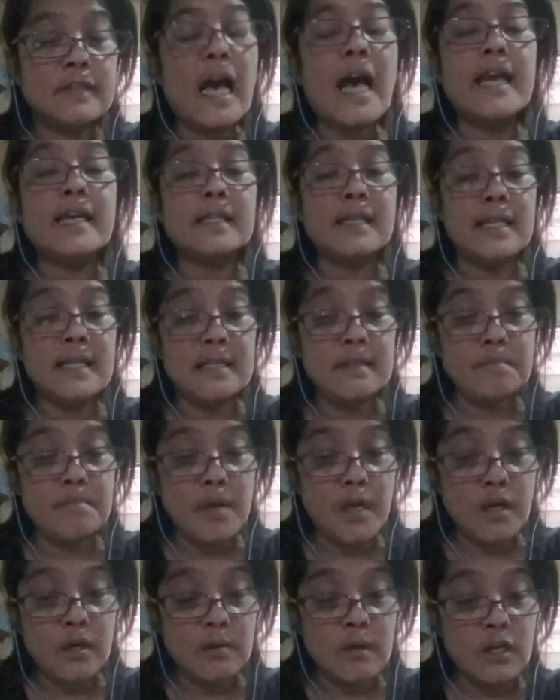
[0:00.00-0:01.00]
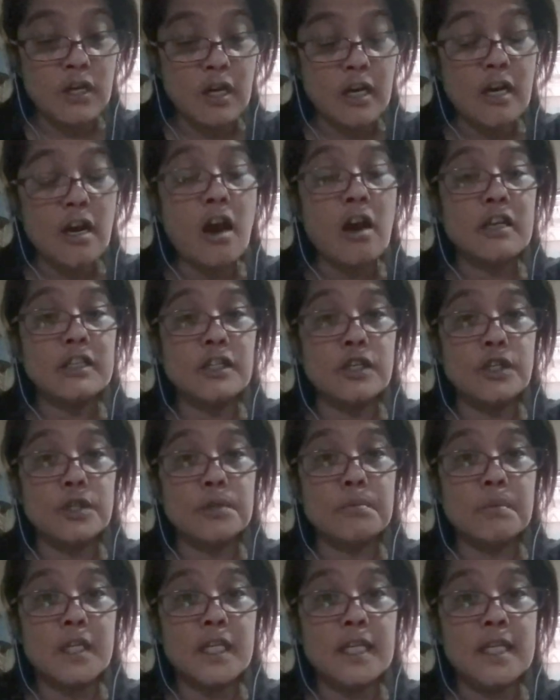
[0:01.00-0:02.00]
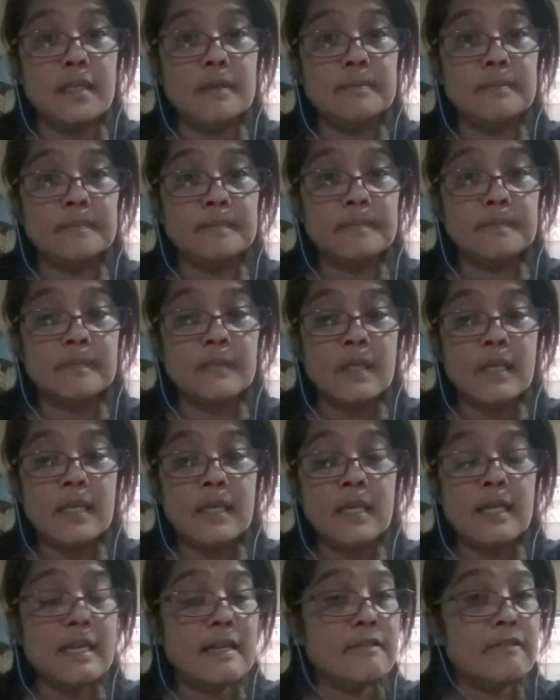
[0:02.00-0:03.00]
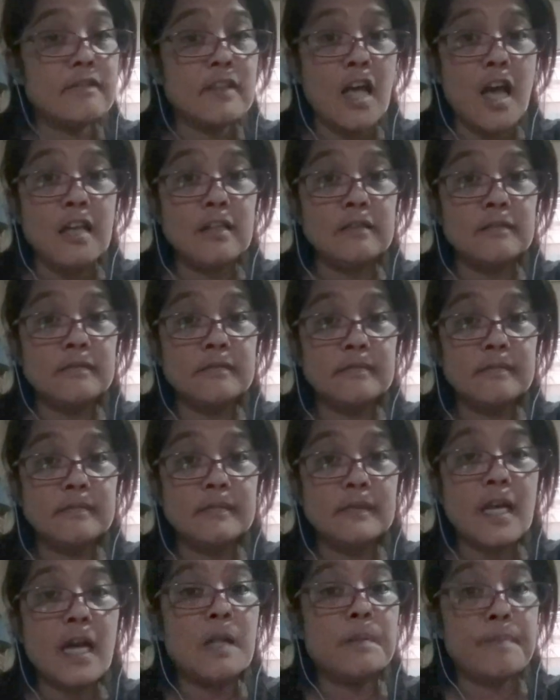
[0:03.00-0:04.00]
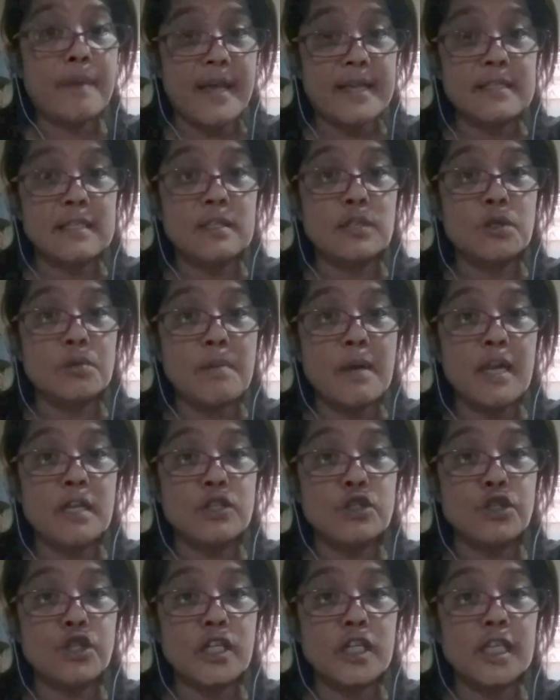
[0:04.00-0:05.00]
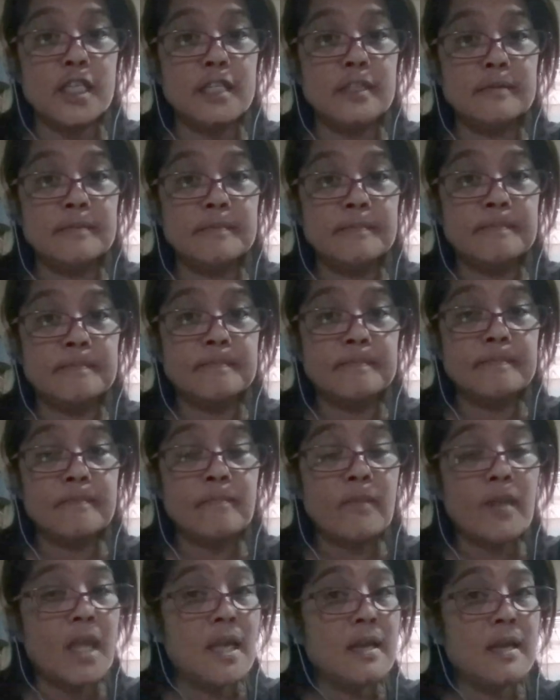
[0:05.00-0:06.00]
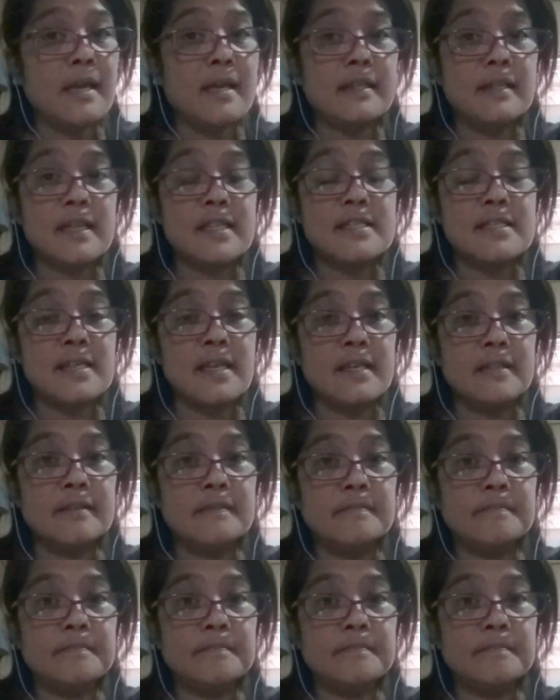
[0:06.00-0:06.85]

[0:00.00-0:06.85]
I need my hard-earned money. If not, I'll pass it to my attorney. And that's it.